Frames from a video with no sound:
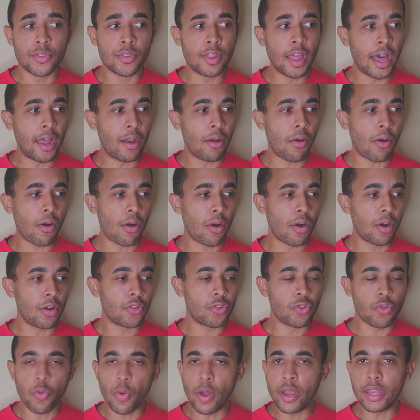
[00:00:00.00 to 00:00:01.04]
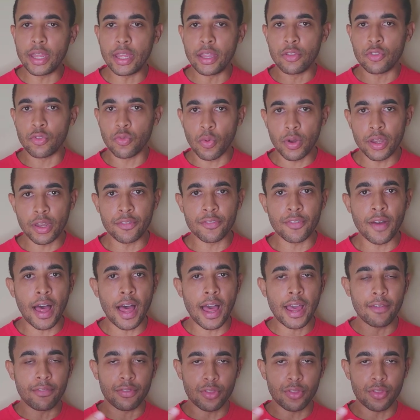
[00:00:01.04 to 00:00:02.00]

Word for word: that are 20 25